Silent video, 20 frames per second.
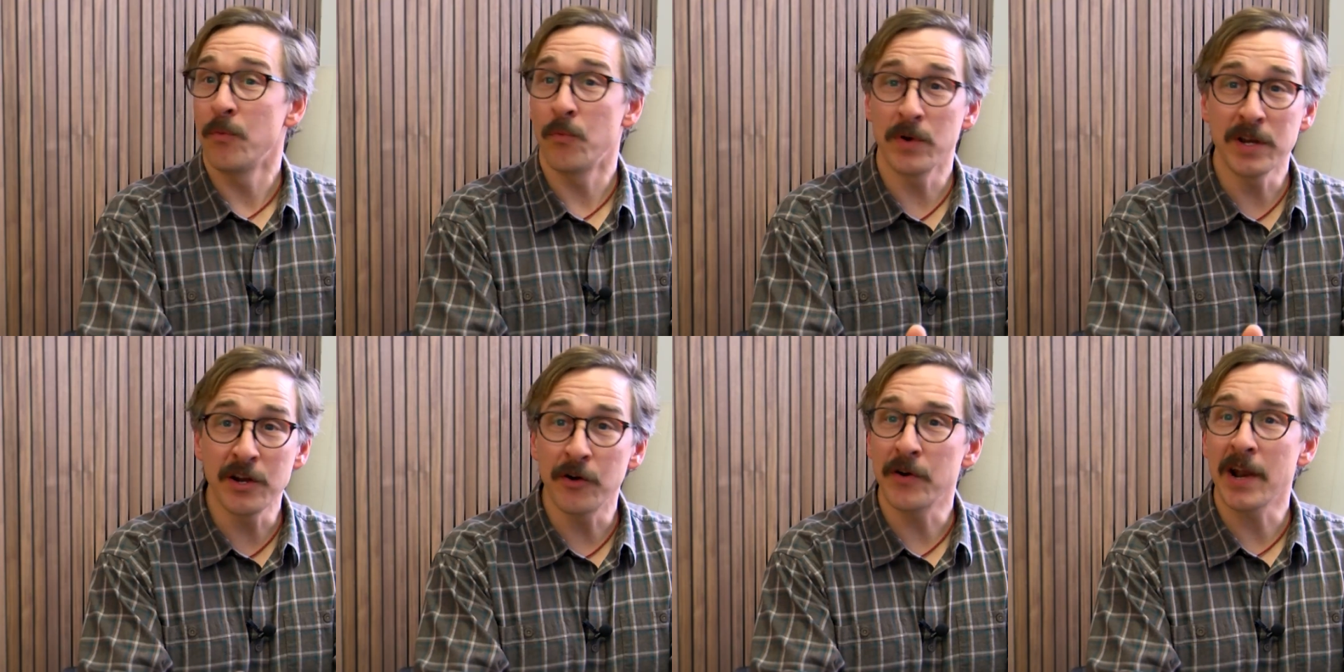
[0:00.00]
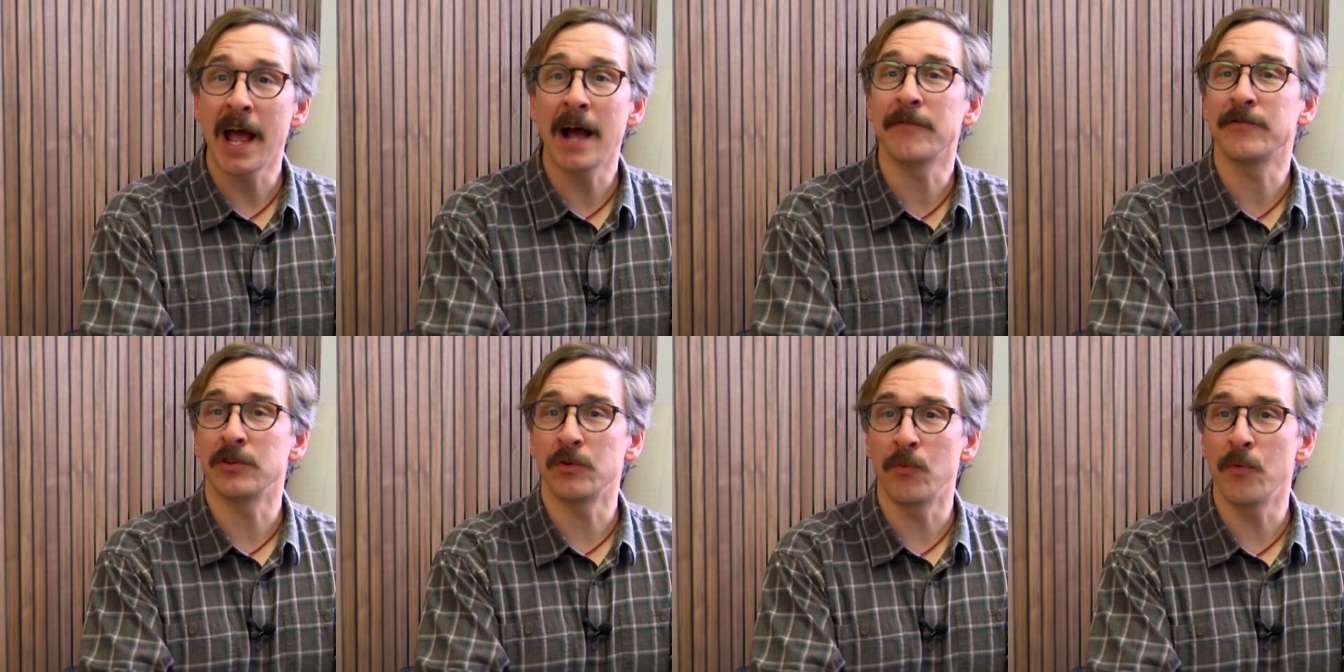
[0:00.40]
We don't
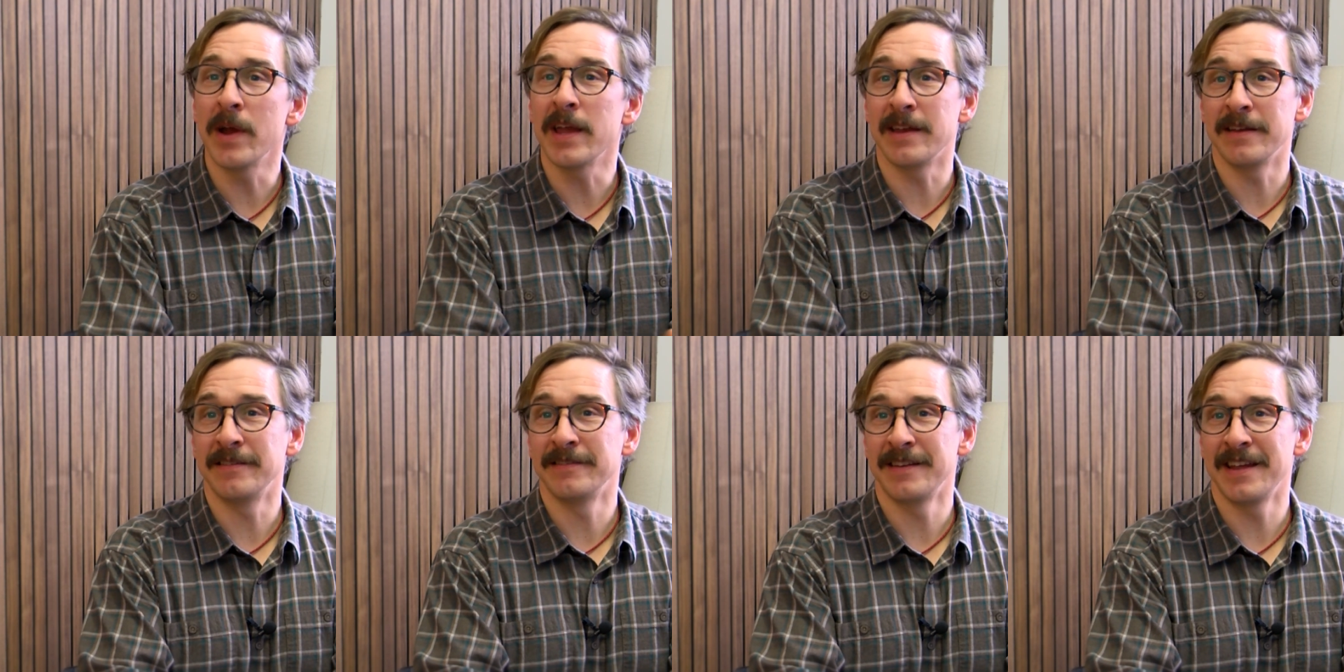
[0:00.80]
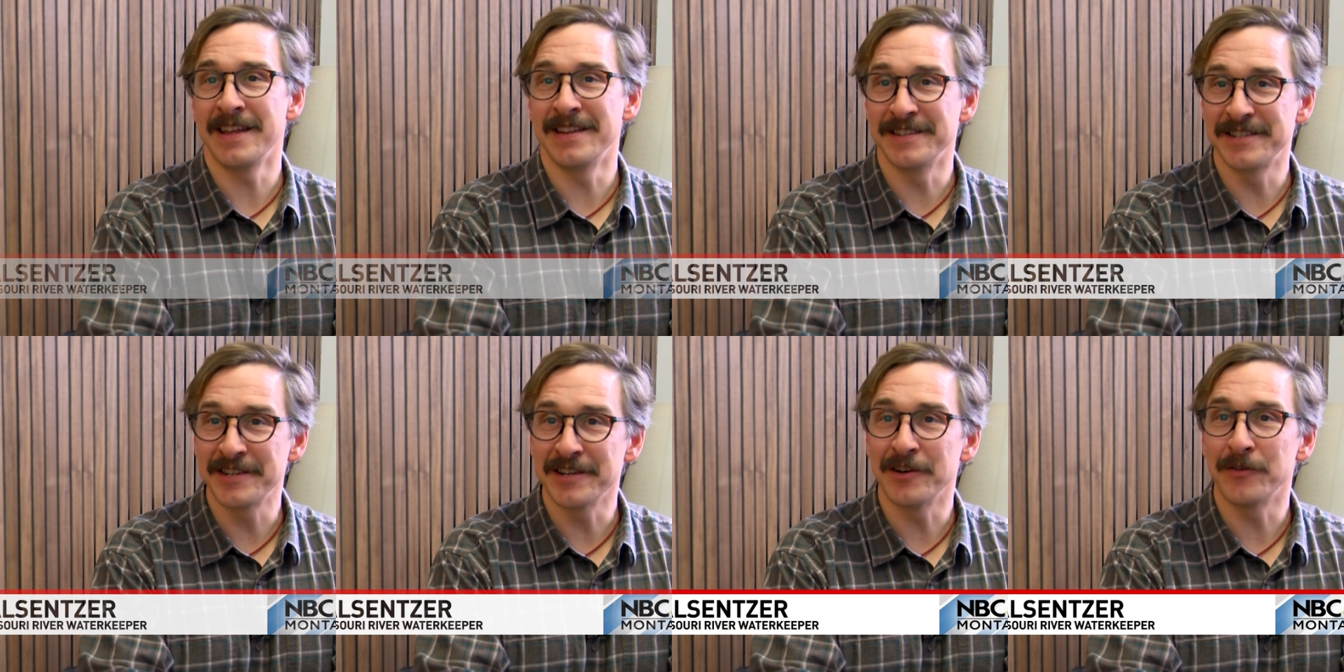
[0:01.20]
have to wait
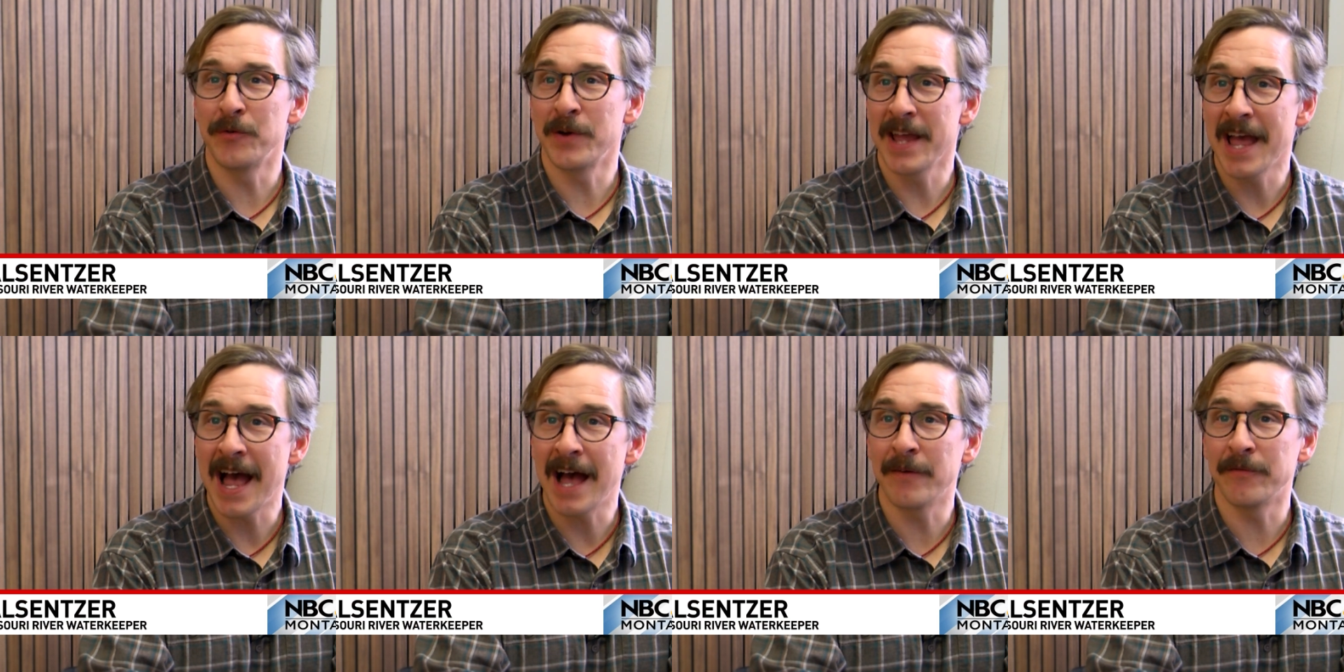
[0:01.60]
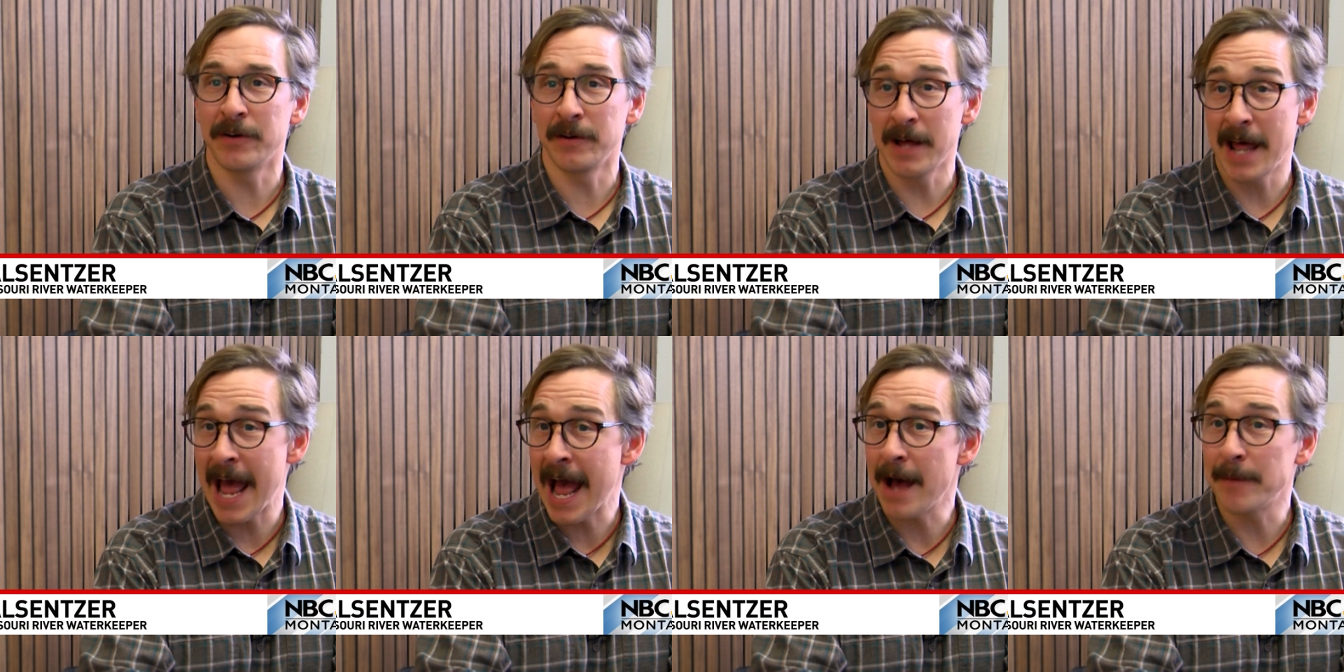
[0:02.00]
until we have an
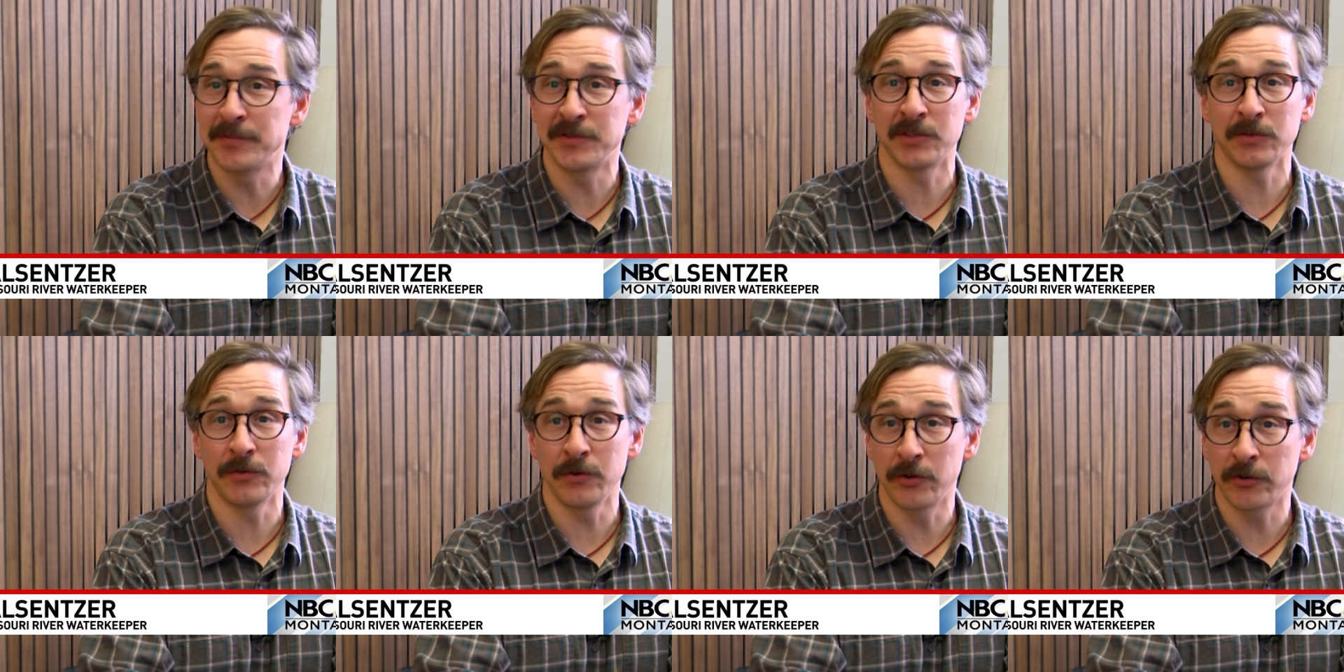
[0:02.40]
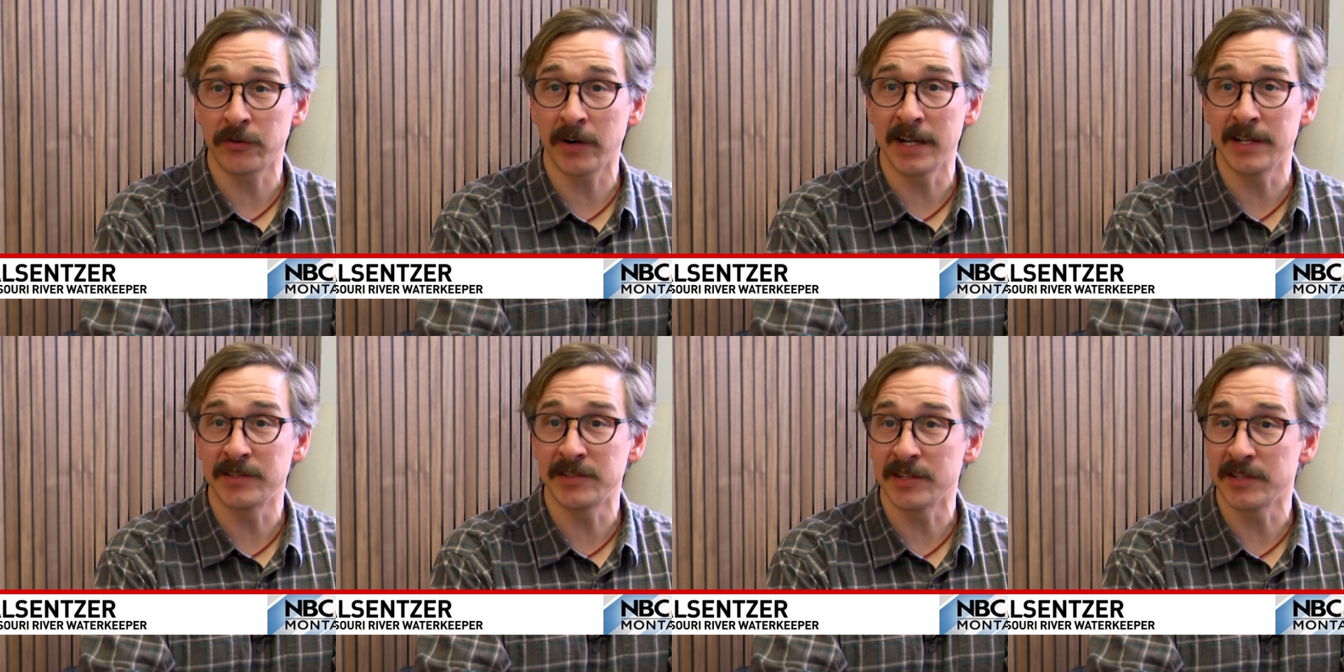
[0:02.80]
absolute
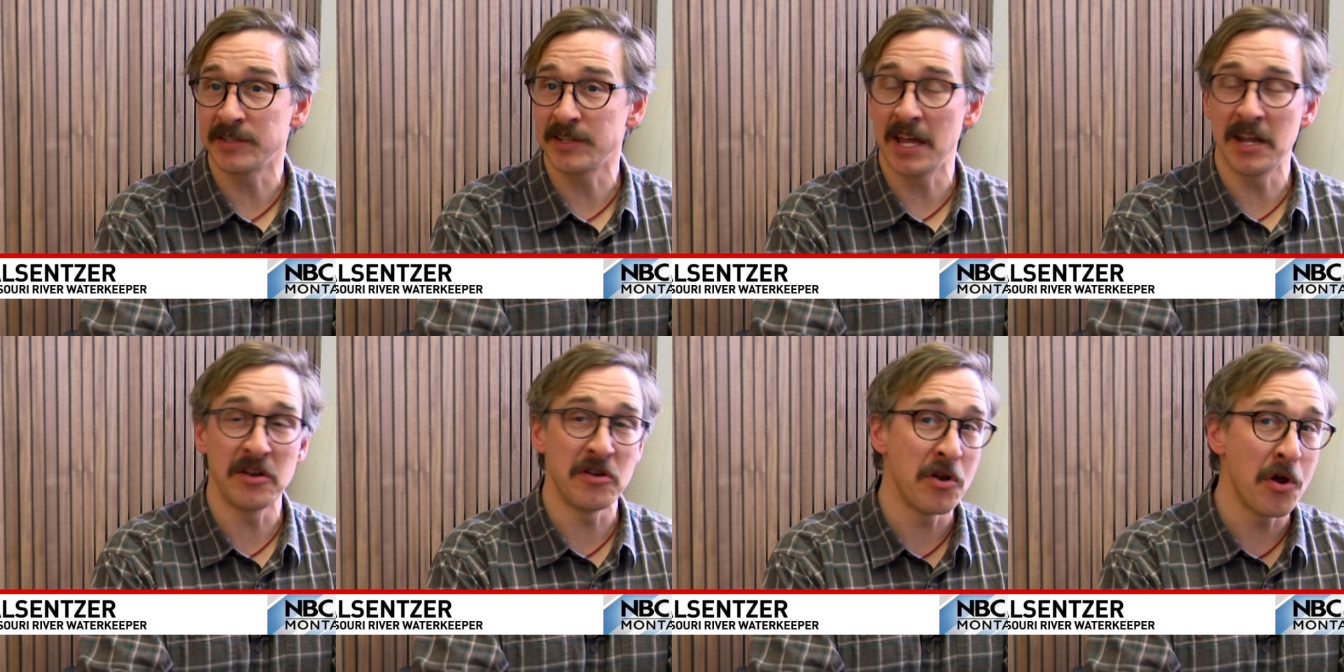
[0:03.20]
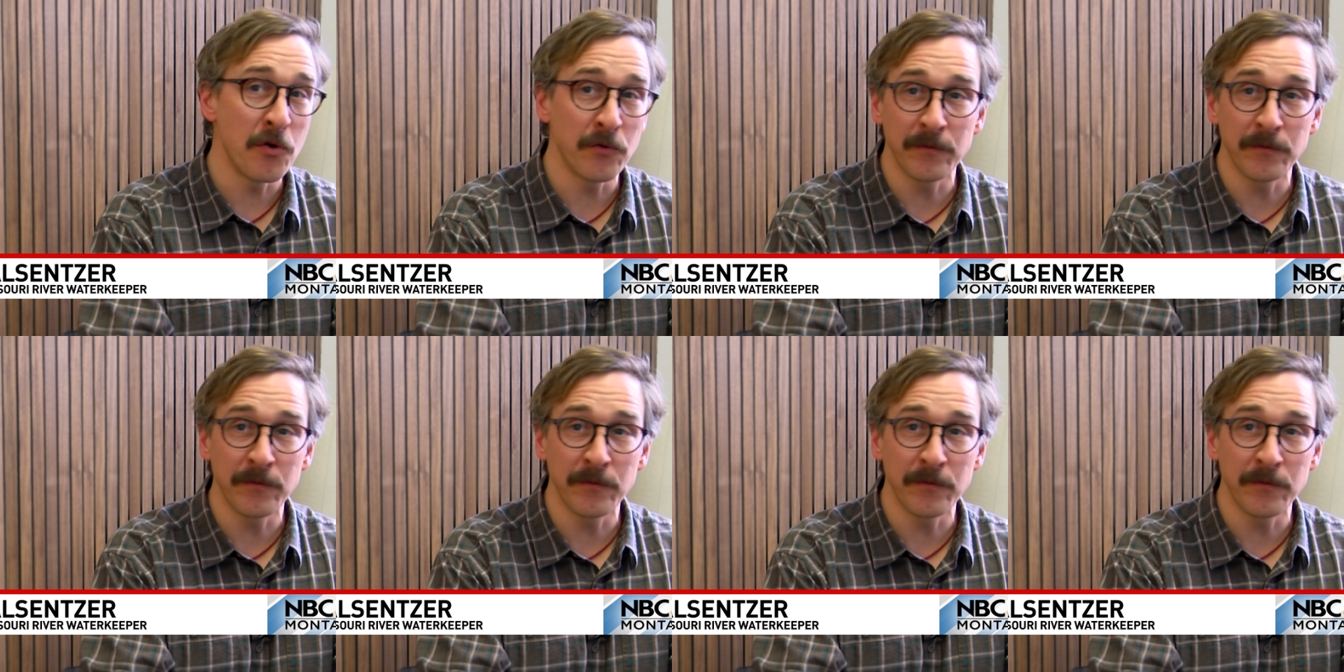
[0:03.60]
crisis and no